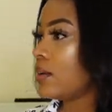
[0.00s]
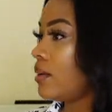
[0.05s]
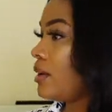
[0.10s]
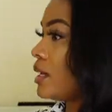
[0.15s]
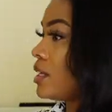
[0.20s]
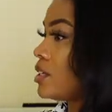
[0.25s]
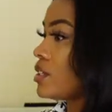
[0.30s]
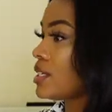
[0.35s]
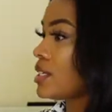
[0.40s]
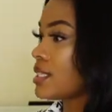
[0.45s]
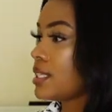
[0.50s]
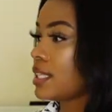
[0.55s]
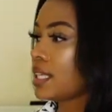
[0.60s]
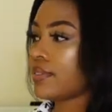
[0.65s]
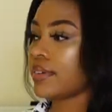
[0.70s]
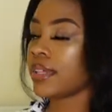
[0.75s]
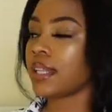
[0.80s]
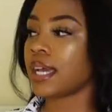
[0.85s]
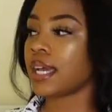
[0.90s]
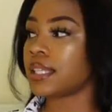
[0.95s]
Or you can just
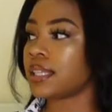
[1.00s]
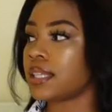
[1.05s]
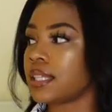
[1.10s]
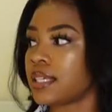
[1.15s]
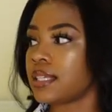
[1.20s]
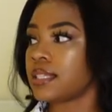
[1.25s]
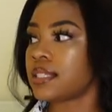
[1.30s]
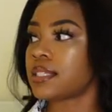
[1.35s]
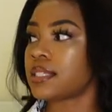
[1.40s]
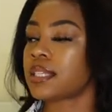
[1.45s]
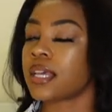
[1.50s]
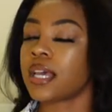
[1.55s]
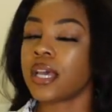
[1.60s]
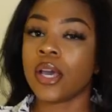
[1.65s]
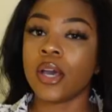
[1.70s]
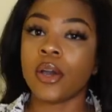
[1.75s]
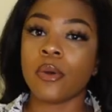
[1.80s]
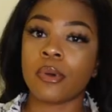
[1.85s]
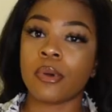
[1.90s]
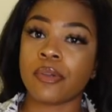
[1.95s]
leave it like this.
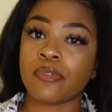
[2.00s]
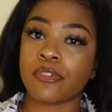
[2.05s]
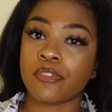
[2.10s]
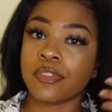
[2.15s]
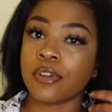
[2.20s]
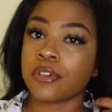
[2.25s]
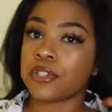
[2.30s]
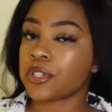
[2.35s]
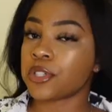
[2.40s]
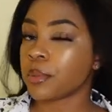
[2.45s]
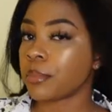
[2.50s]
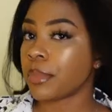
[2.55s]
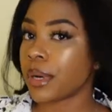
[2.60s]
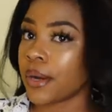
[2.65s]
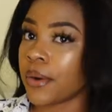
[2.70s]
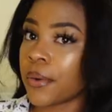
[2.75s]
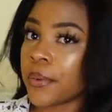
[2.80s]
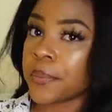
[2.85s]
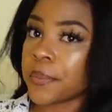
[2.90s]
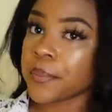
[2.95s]
Whatever floats your
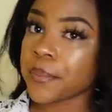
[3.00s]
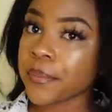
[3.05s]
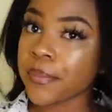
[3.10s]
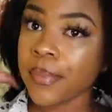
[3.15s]
boat.